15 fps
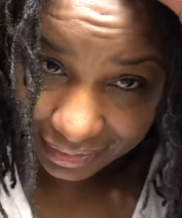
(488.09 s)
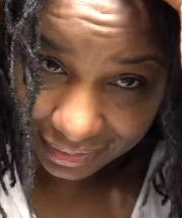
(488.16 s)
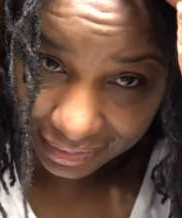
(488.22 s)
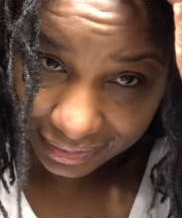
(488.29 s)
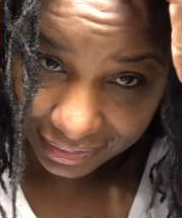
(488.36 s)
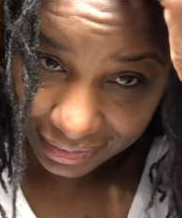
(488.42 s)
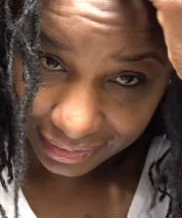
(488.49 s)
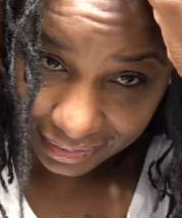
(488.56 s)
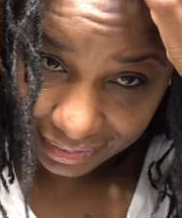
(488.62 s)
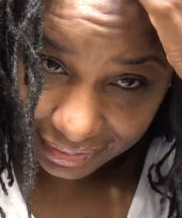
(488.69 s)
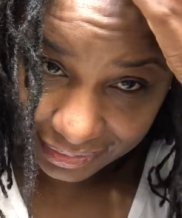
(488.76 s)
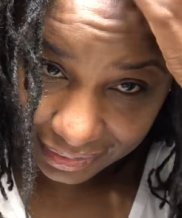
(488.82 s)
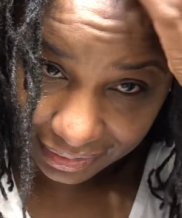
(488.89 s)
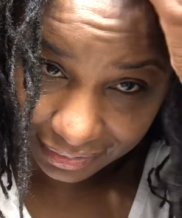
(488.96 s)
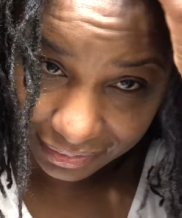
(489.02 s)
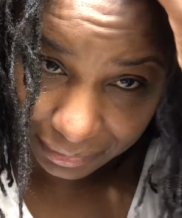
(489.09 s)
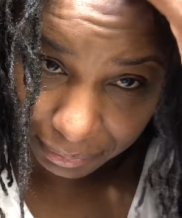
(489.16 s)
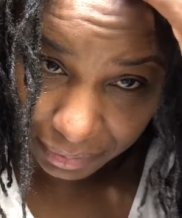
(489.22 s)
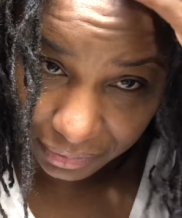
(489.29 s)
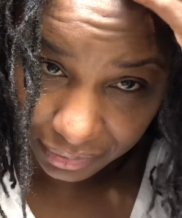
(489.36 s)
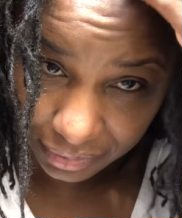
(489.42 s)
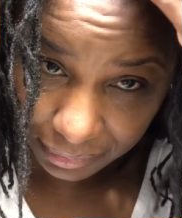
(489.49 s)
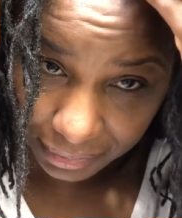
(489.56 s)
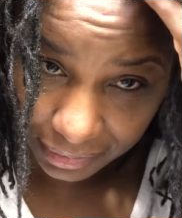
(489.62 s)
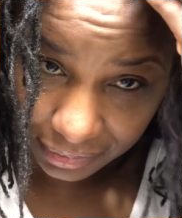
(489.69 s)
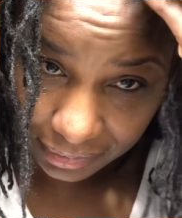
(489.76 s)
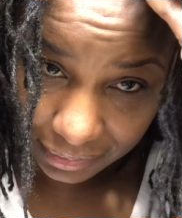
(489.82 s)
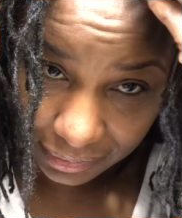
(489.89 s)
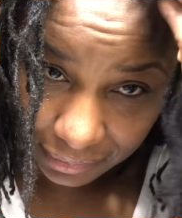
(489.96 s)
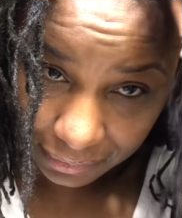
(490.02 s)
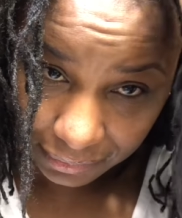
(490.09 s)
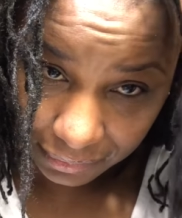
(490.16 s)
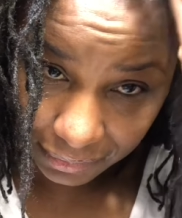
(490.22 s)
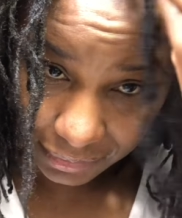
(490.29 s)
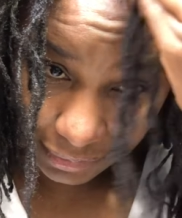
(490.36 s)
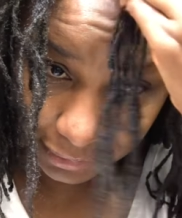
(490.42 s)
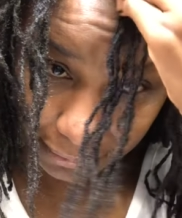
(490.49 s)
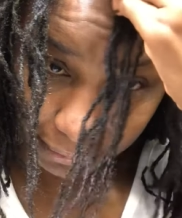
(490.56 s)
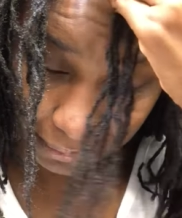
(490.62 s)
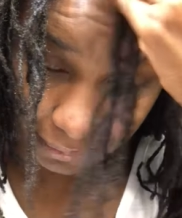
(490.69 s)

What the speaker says: I think that's how it's supposed to be. 1,